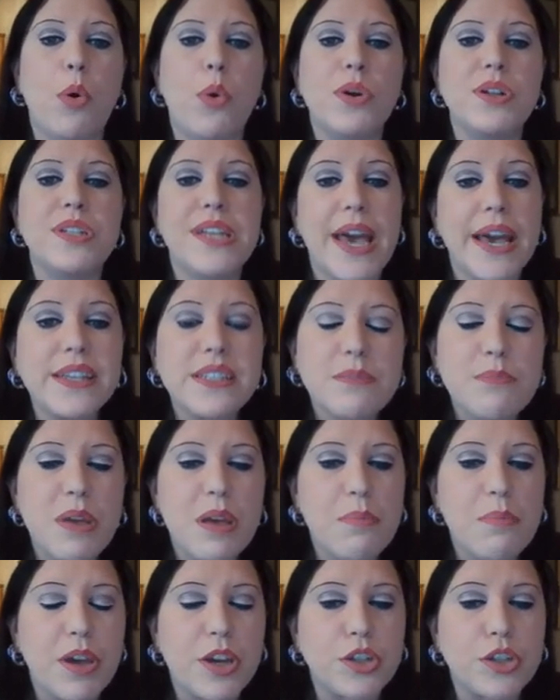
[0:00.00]
or text me
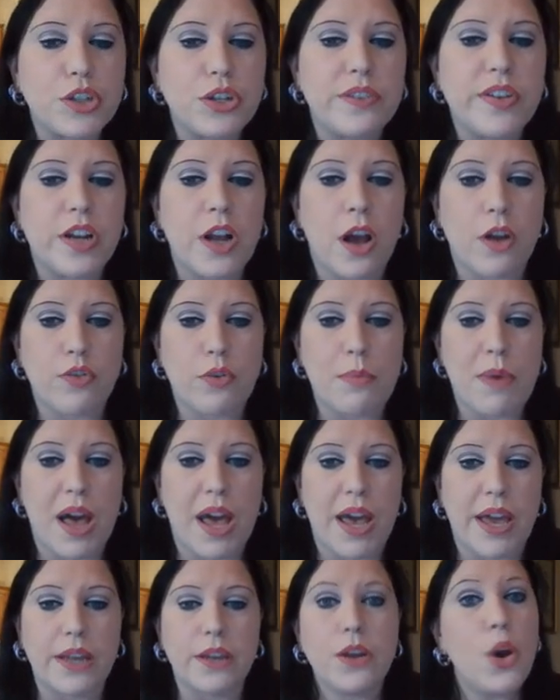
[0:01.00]
a picture of it on
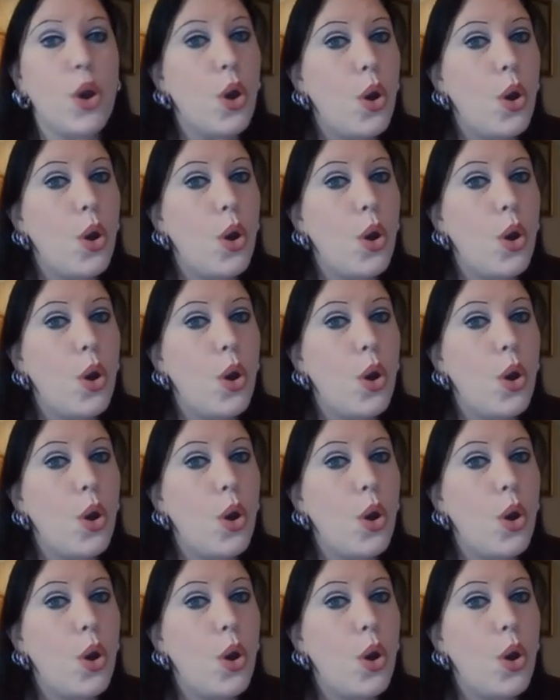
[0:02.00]
Remind.